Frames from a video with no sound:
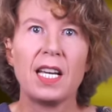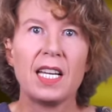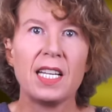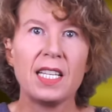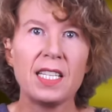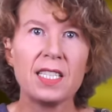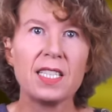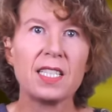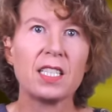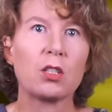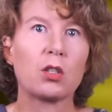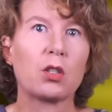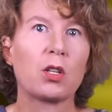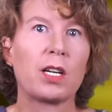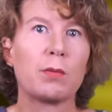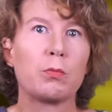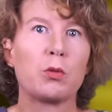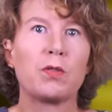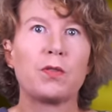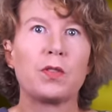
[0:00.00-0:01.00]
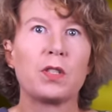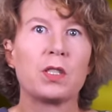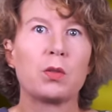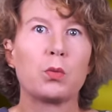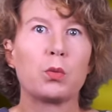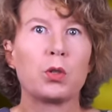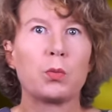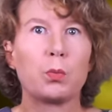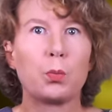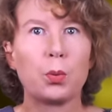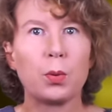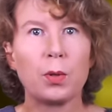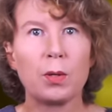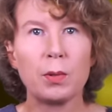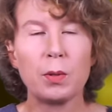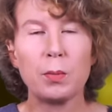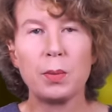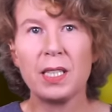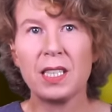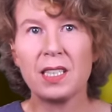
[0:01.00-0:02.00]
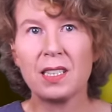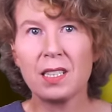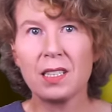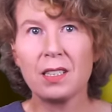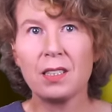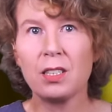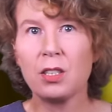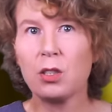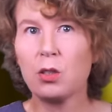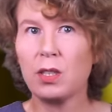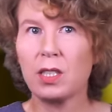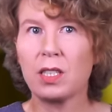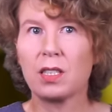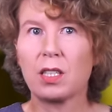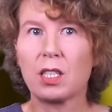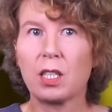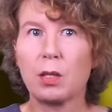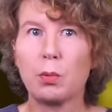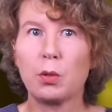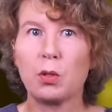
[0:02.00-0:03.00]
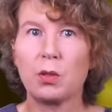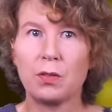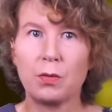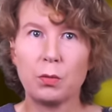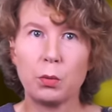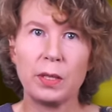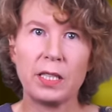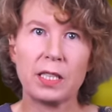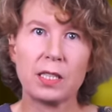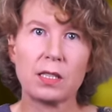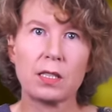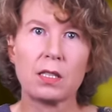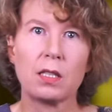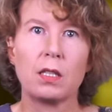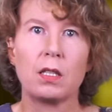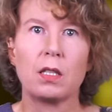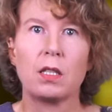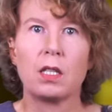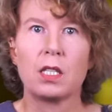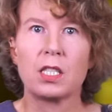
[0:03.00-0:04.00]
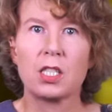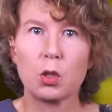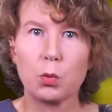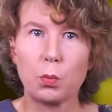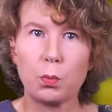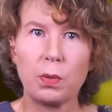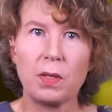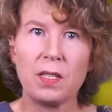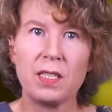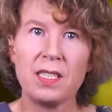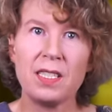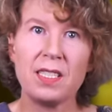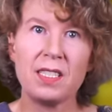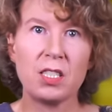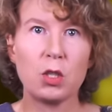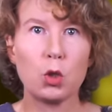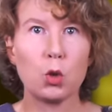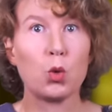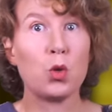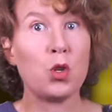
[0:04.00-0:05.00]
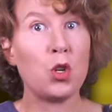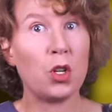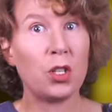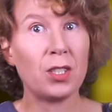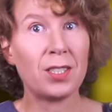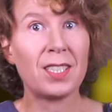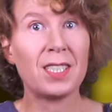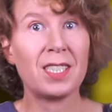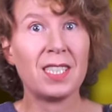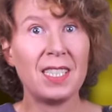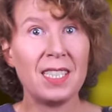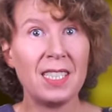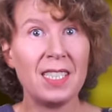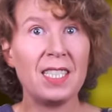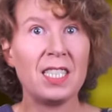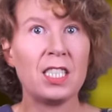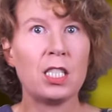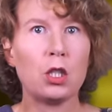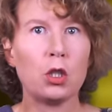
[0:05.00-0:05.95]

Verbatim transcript: Eating a gram of it would probably kill you in a couple of weeks. So please do not eat